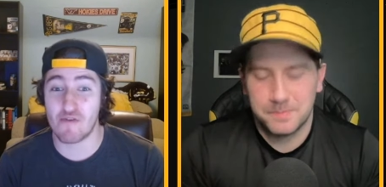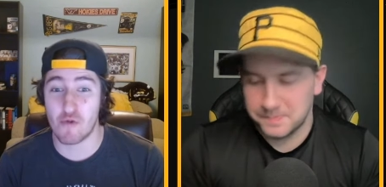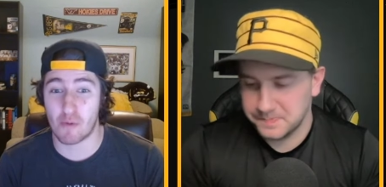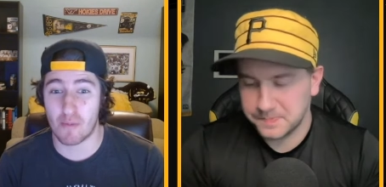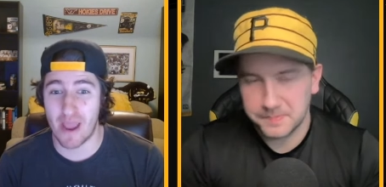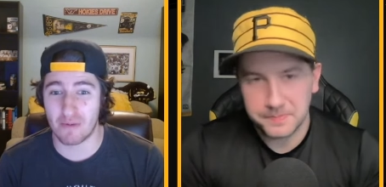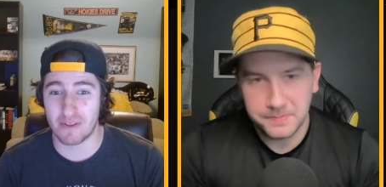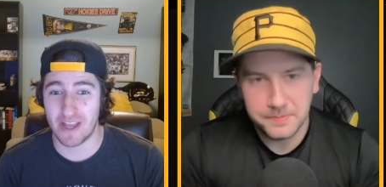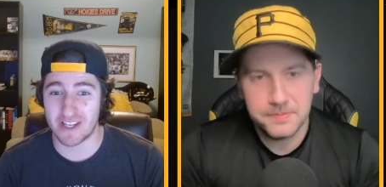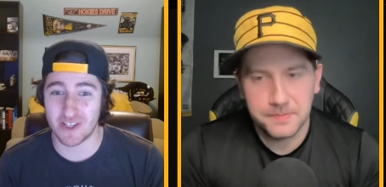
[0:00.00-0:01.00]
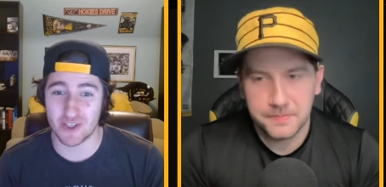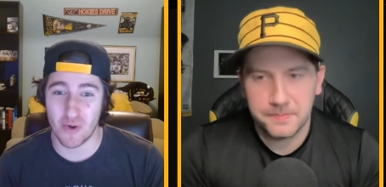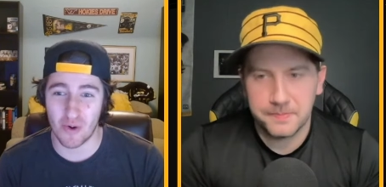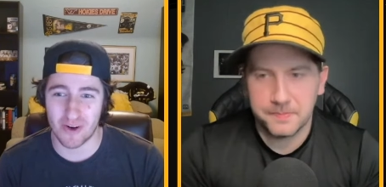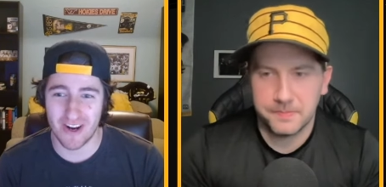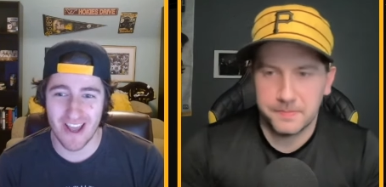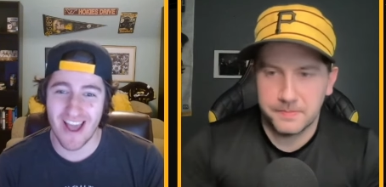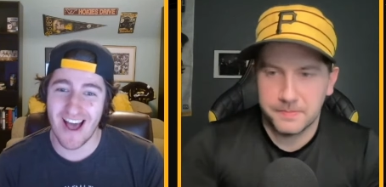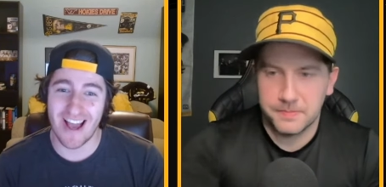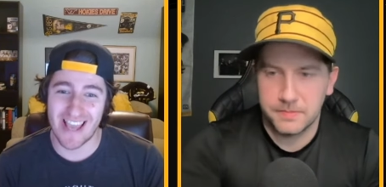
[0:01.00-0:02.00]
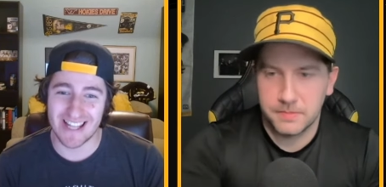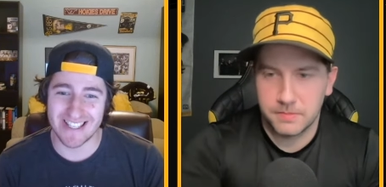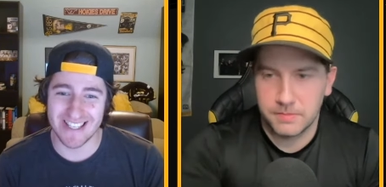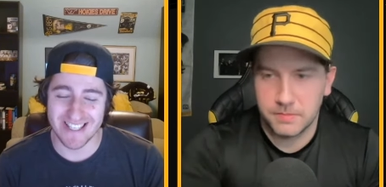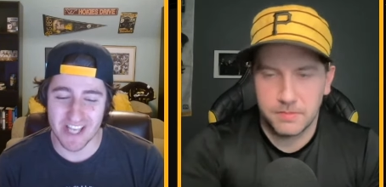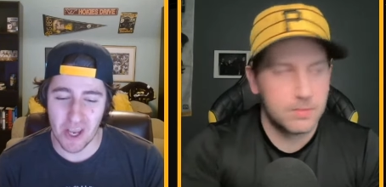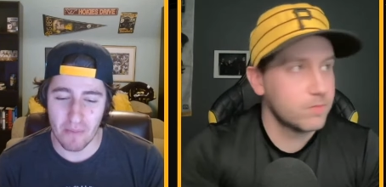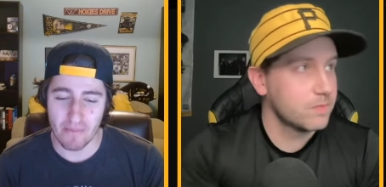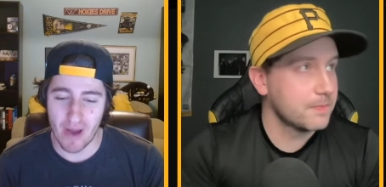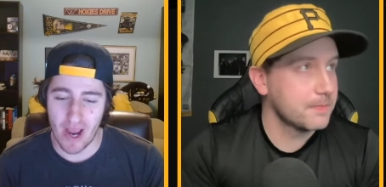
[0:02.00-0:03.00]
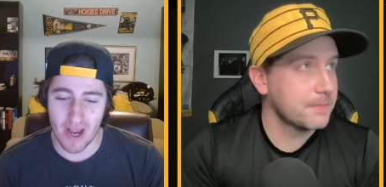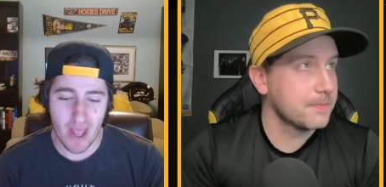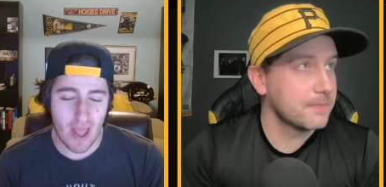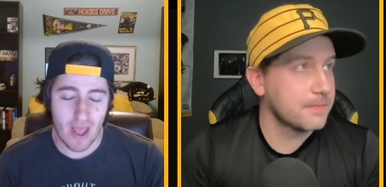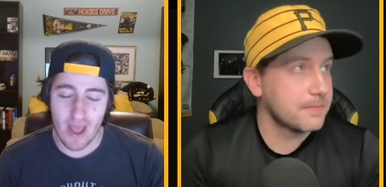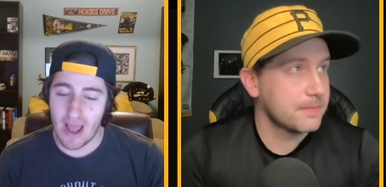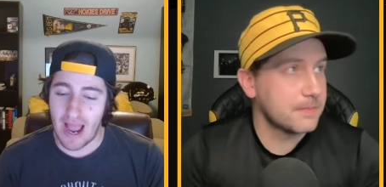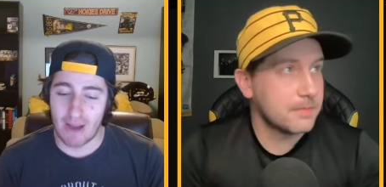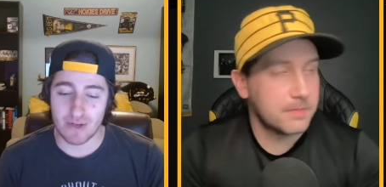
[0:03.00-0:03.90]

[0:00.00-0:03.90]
Speaker 1: former Penguin likes to score against this team. But I'm